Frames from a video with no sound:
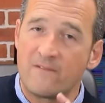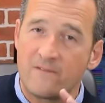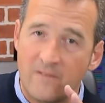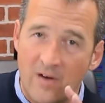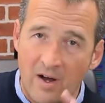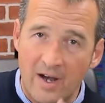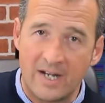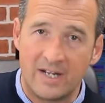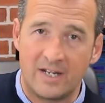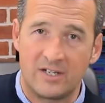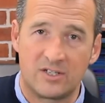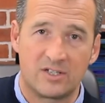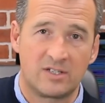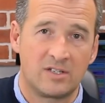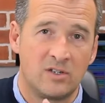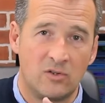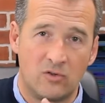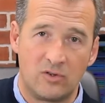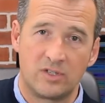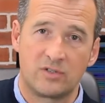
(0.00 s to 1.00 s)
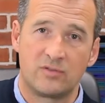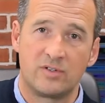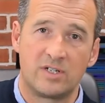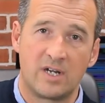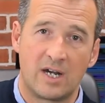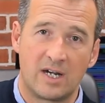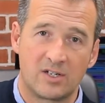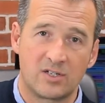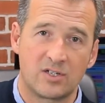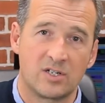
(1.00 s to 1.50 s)
finest noise
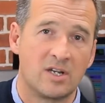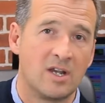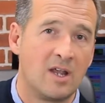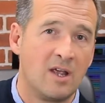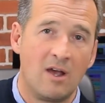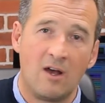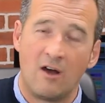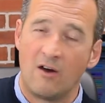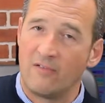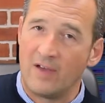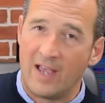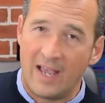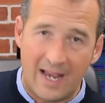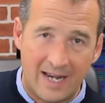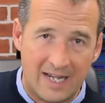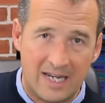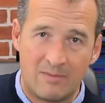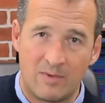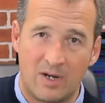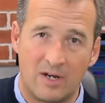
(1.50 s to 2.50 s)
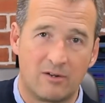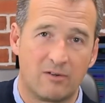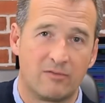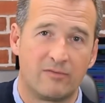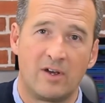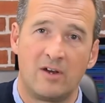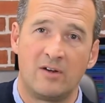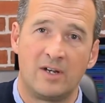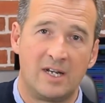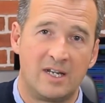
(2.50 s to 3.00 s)
rejection of any
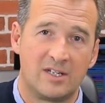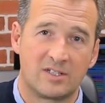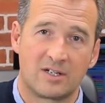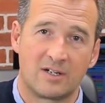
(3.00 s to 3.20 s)
microphone in its